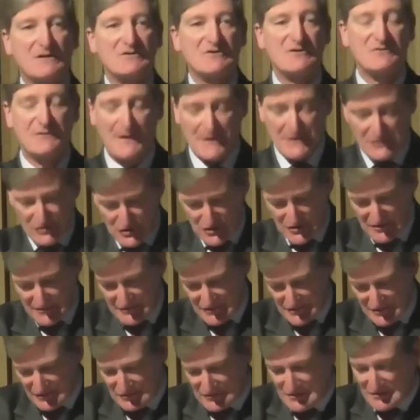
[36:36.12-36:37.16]

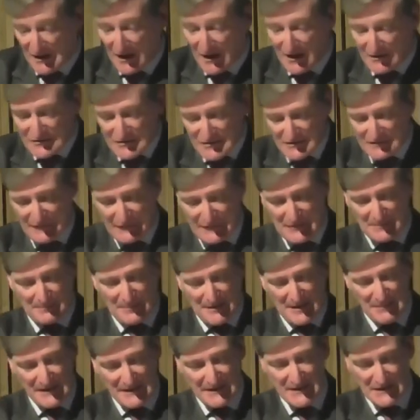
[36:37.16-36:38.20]
functions as guardian of the
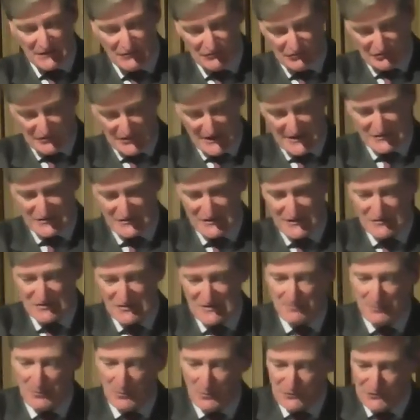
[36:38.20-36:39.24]
public interest in
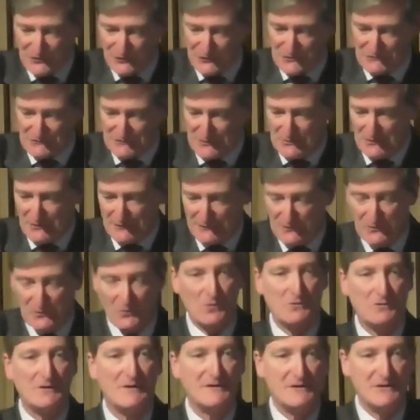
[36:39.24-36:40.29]
support of the rule of
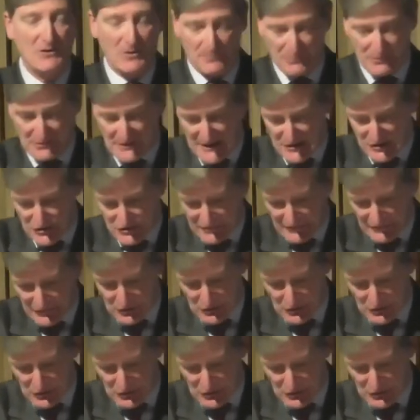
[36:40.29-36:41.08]
law and the operation of the